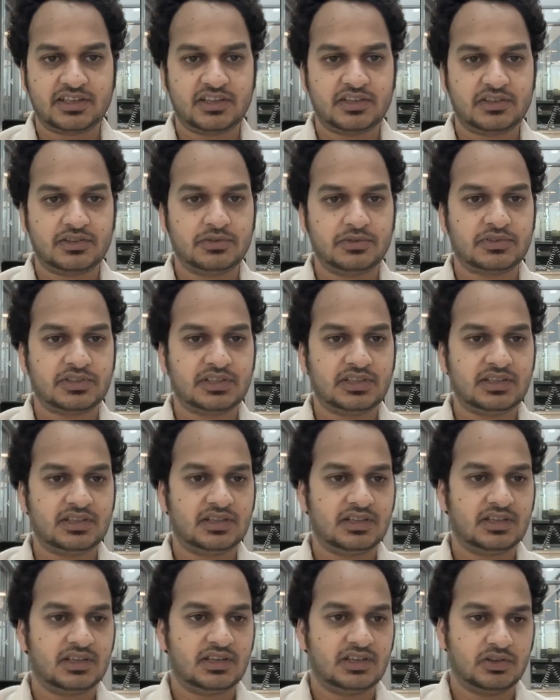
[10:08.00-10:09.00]
here you see
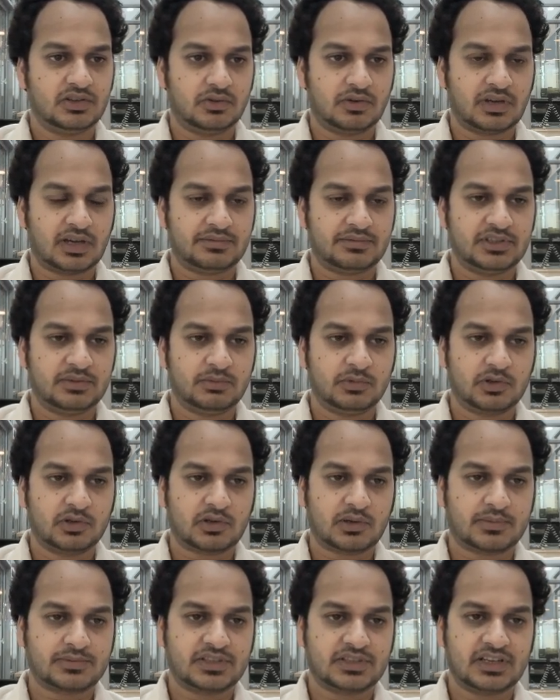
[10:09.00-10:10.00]
you have the more
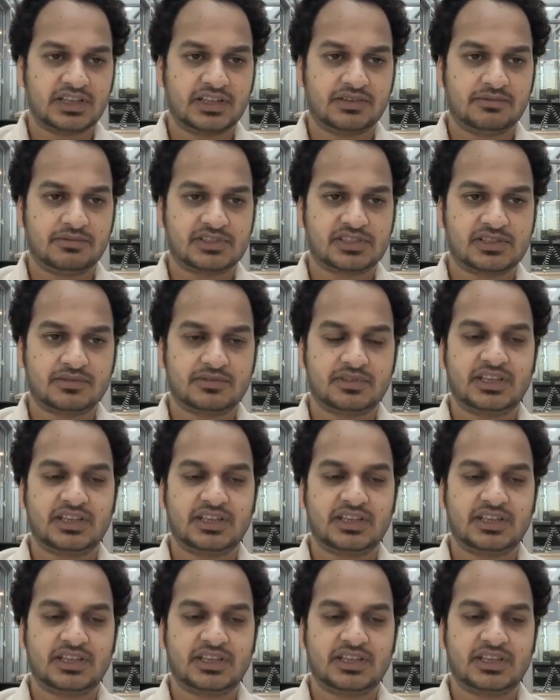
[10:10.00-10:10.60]
option, like whichever,